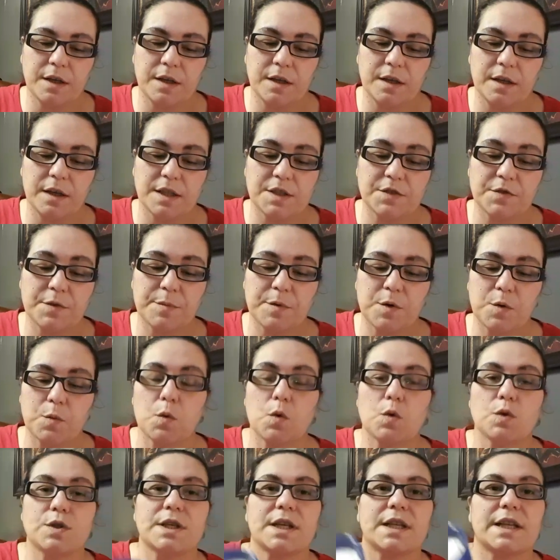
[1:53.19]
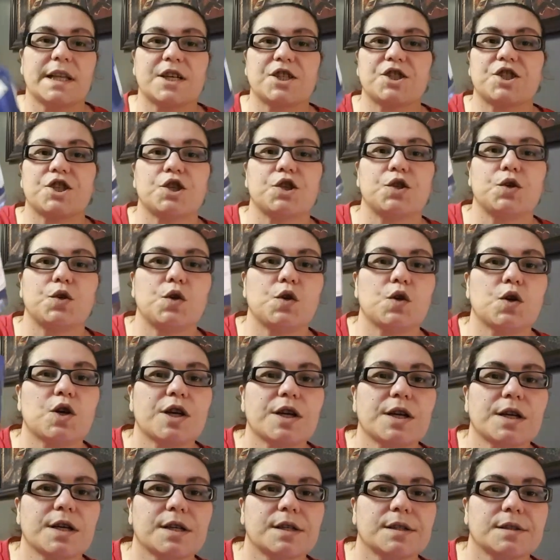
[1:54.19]
It's from the Rose Collection New
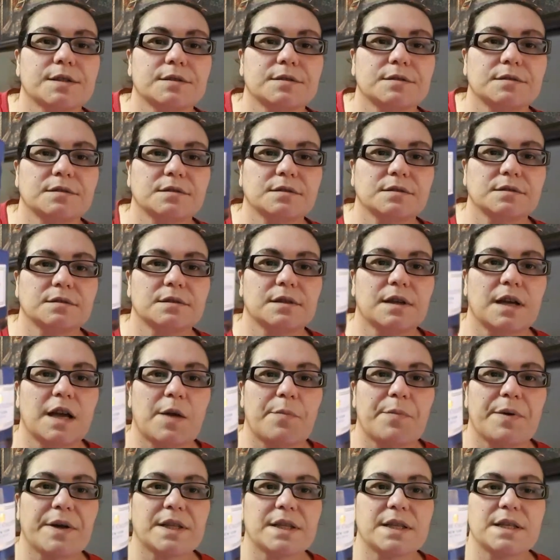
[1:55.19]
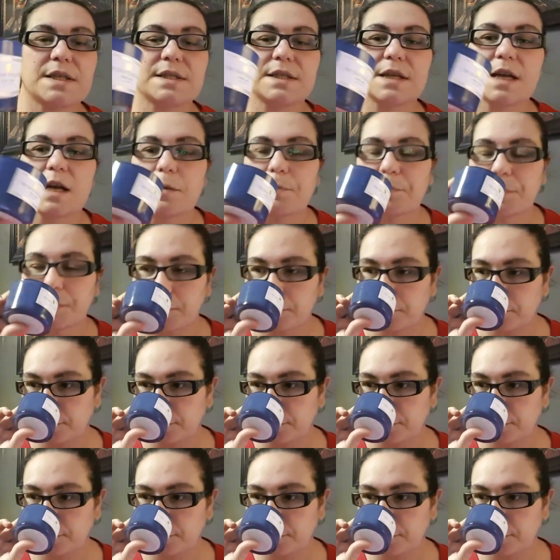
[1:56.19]
York. I picked this up.